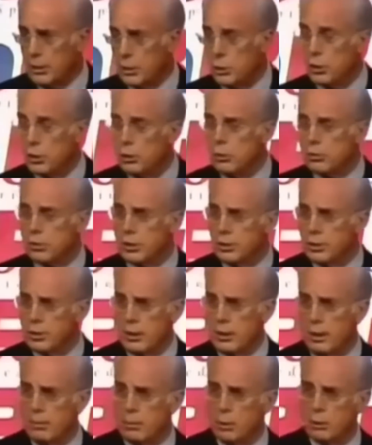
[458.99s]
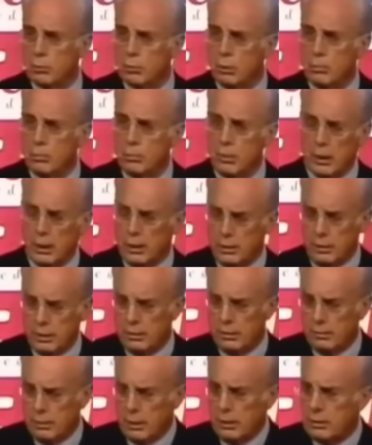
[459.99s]
The Jews in the time of the Rome,
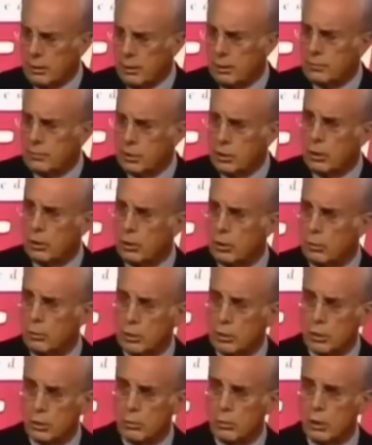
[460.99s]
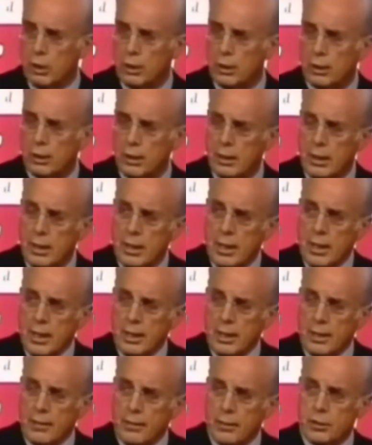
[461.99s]
and give to the Lord what you want.
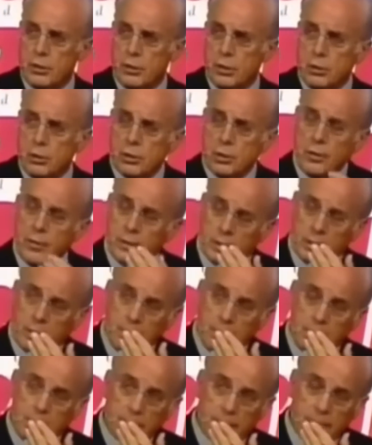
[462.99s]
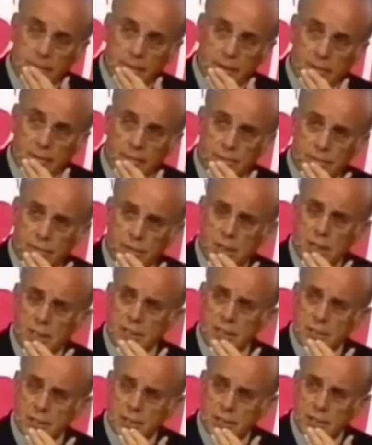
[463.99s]
The Jews in the time of
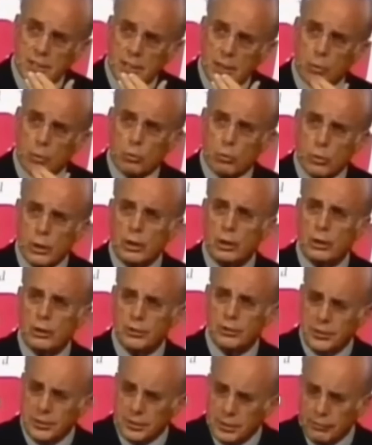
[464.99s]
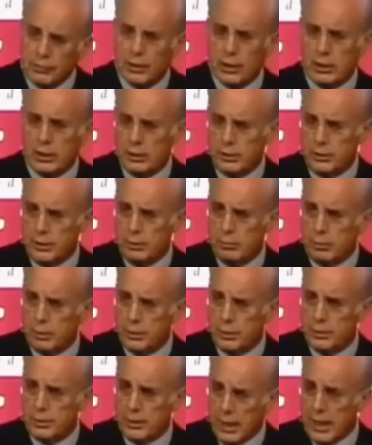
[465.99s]
Jesus had a real difficulty
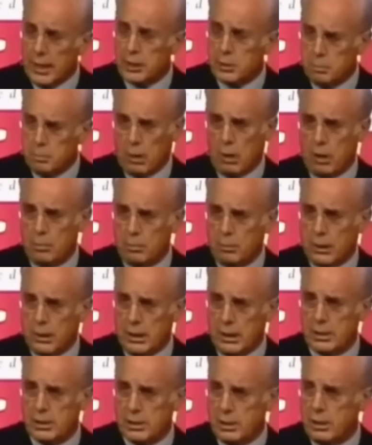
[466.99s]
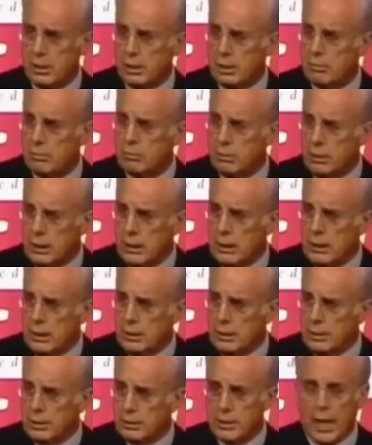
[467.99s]
with the tax part because their
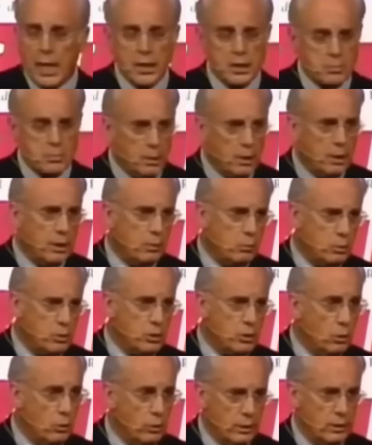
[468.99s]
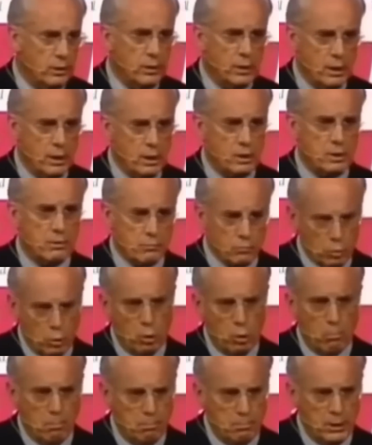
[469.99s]
tax money was going into the hands of
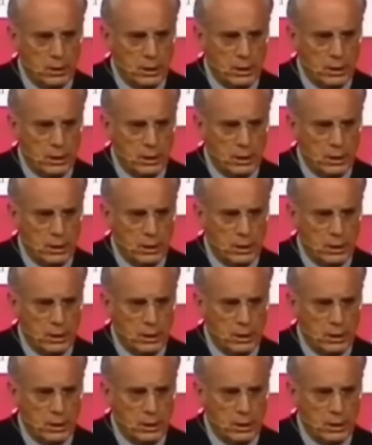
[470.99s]
Rome.